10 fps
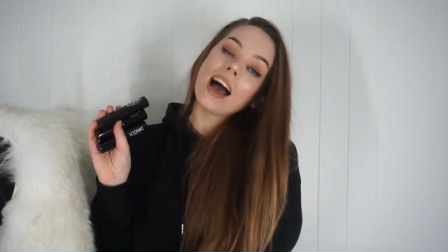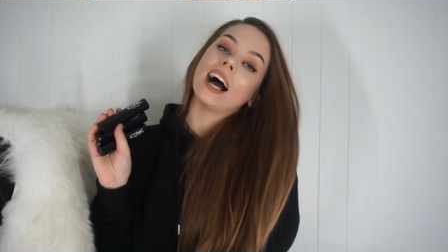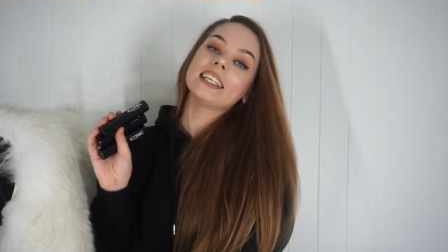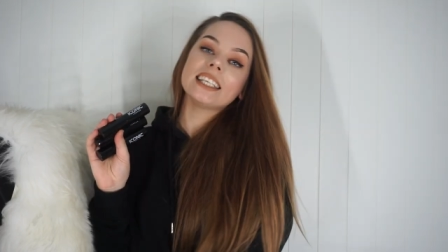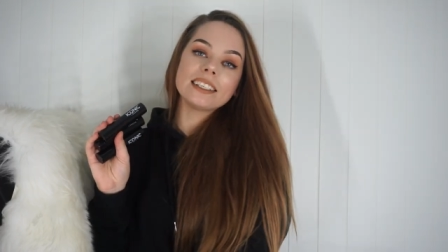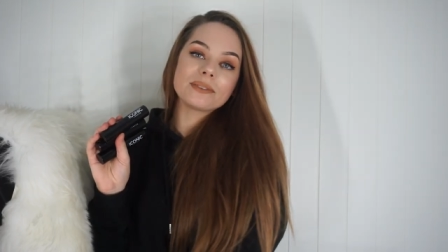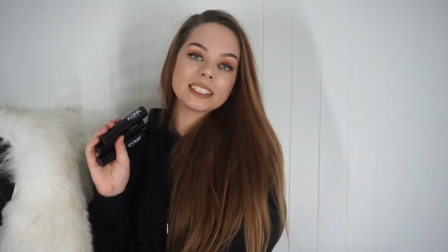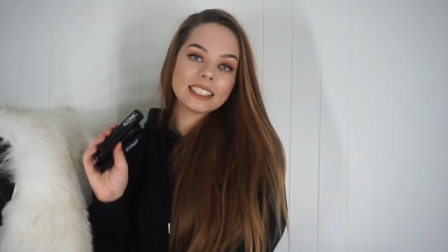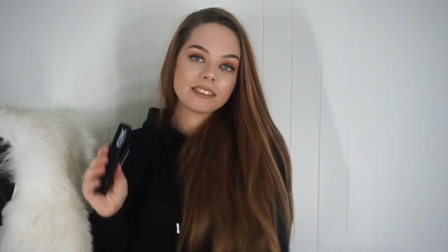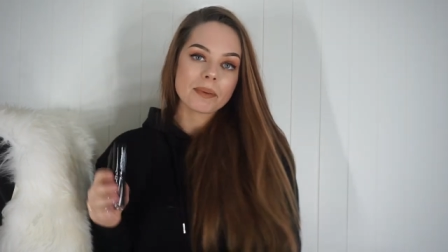I did
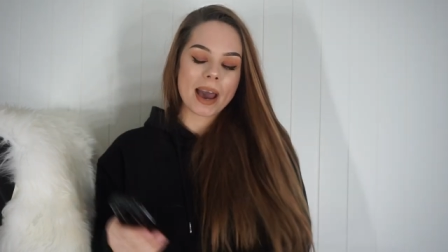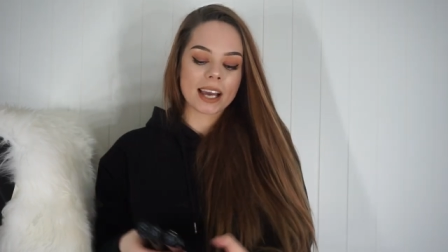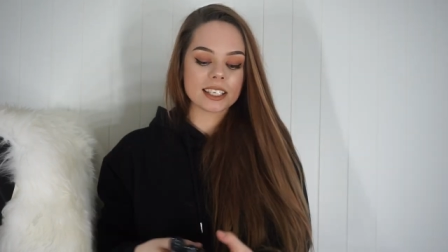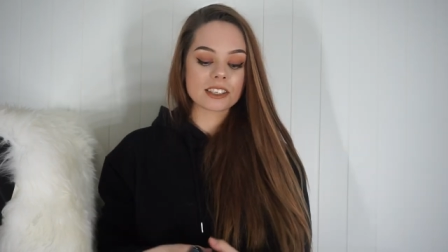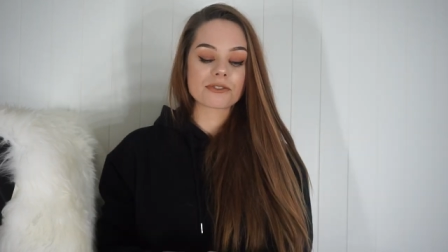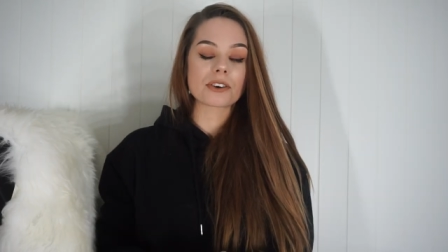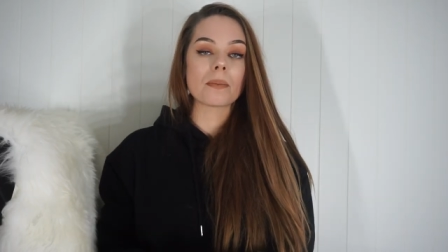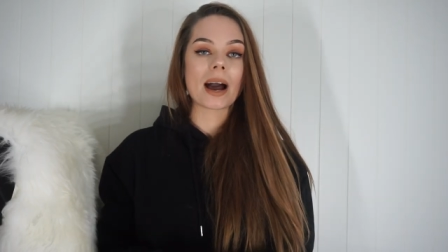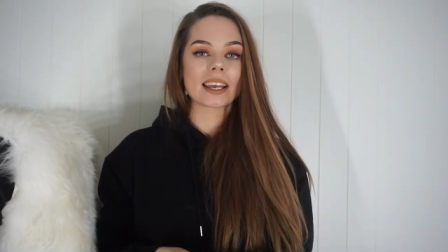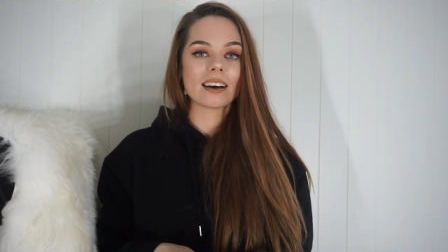receive a package
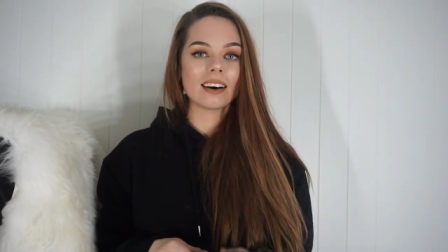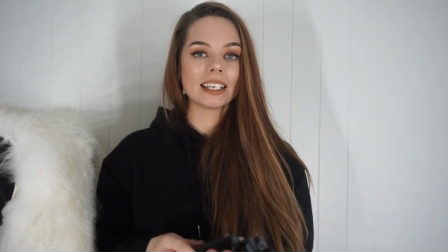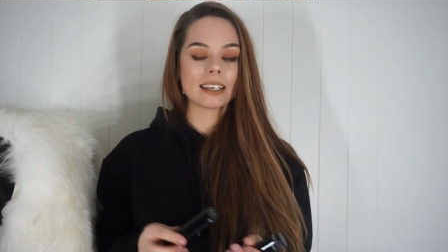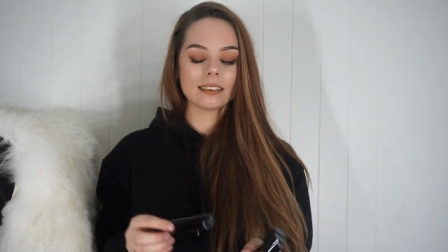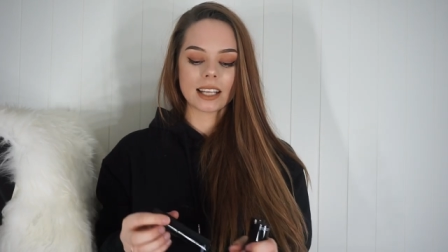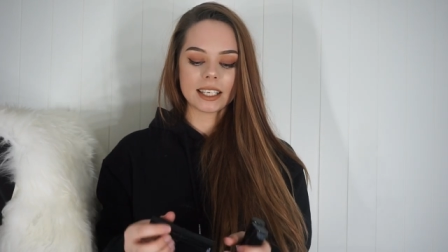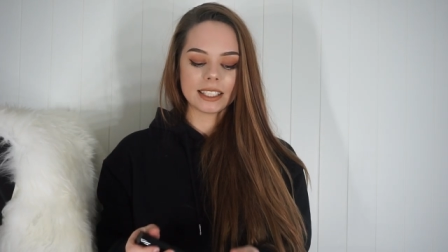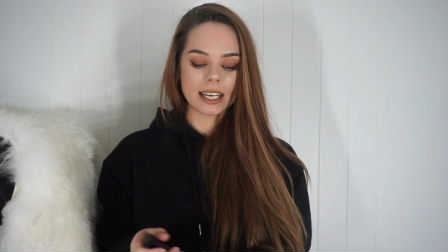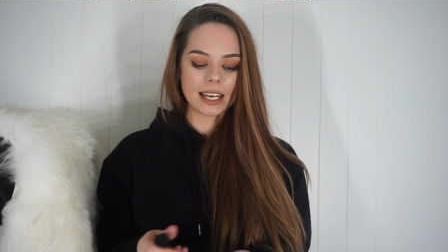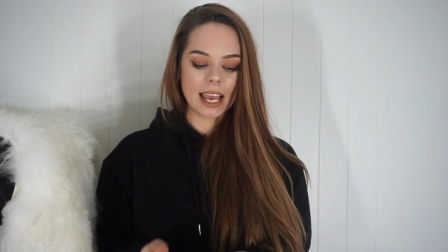from Iconic
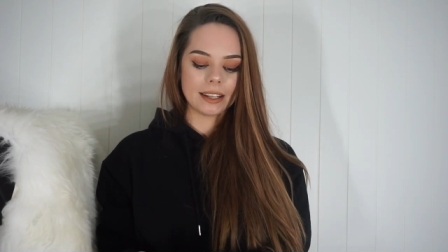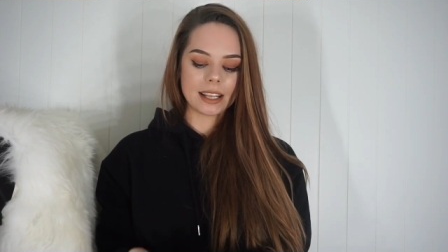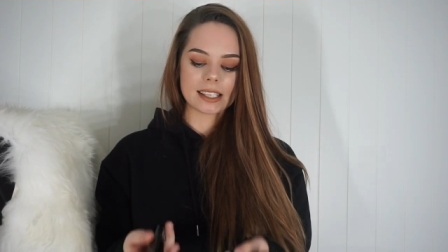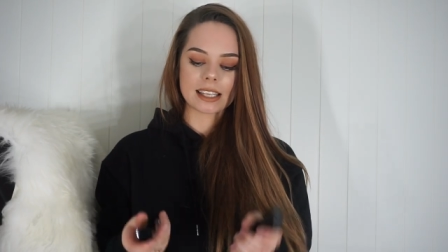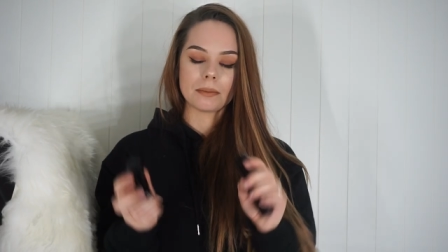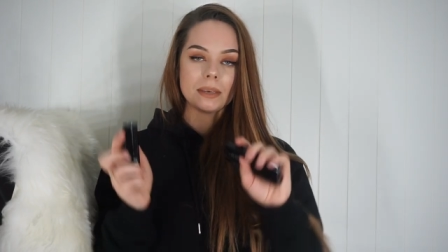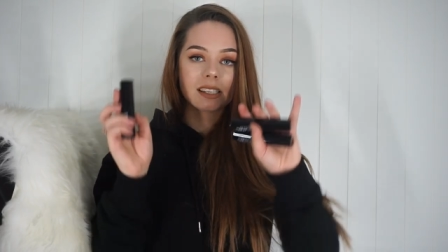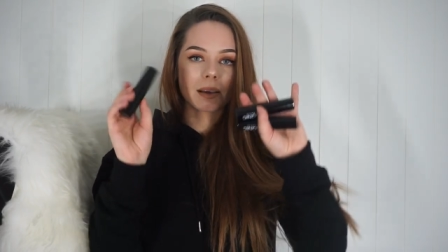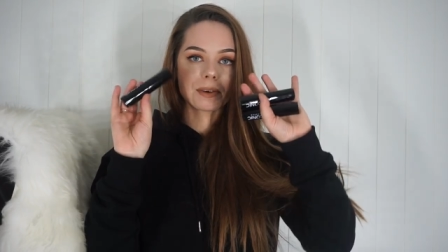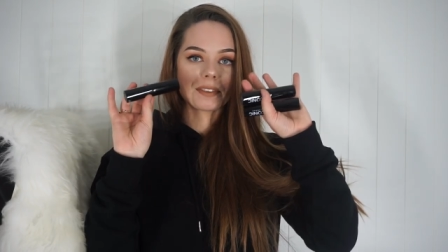London and they sent me
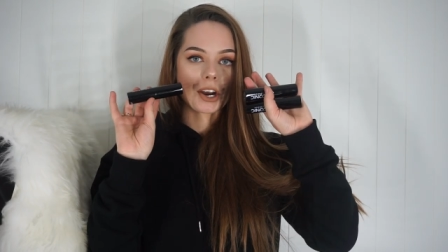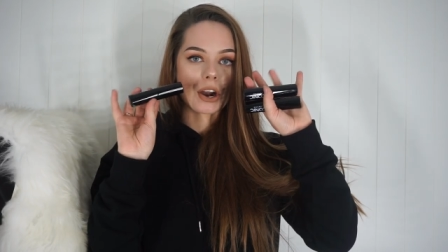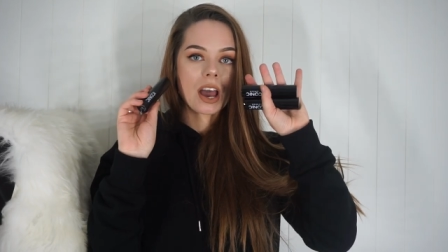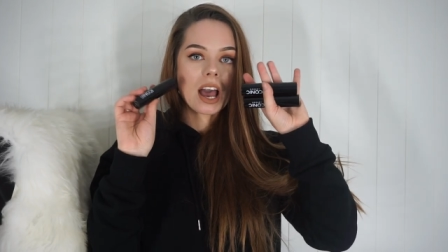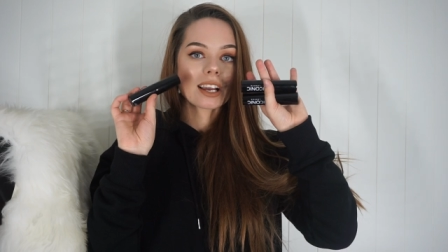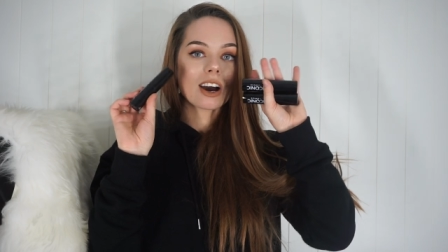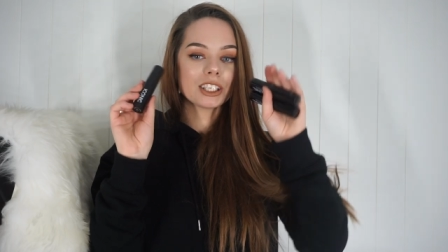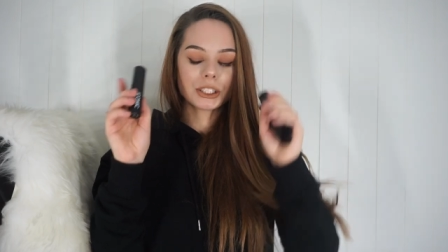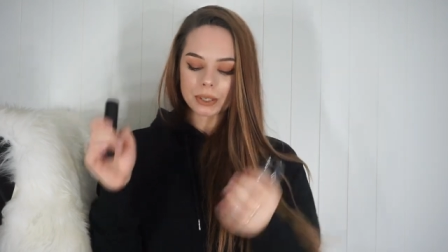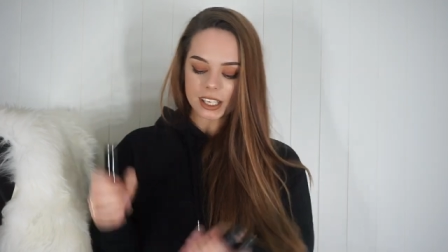some of their
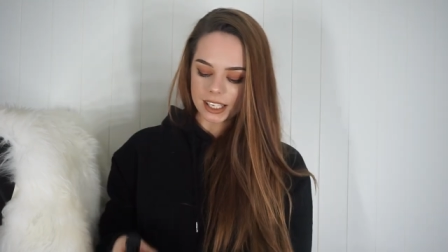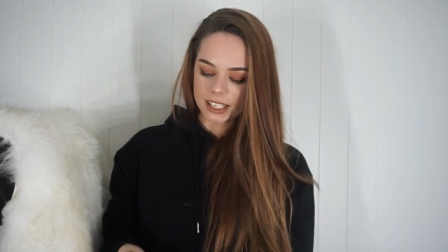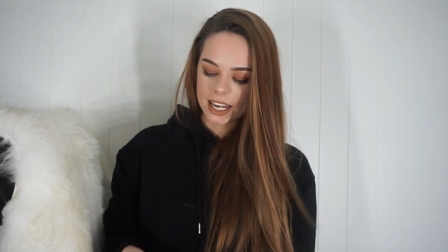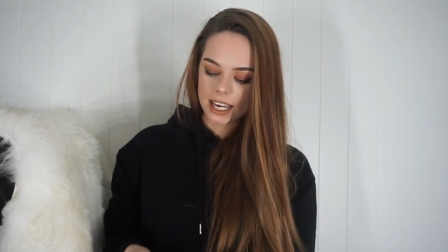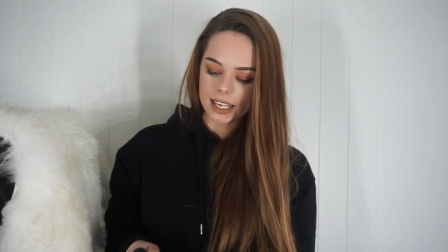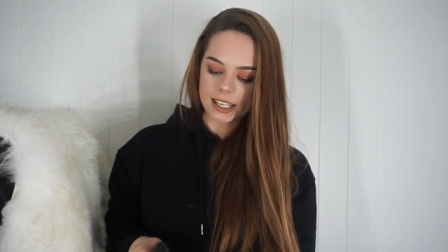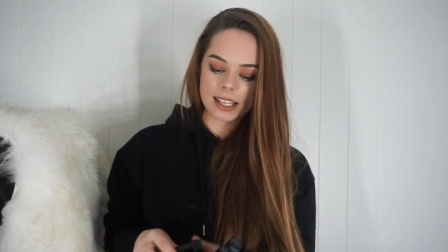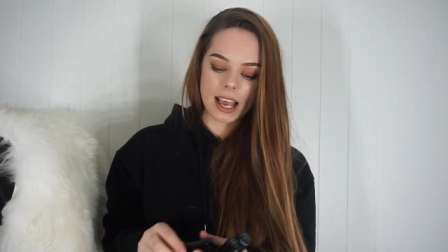contour sticks.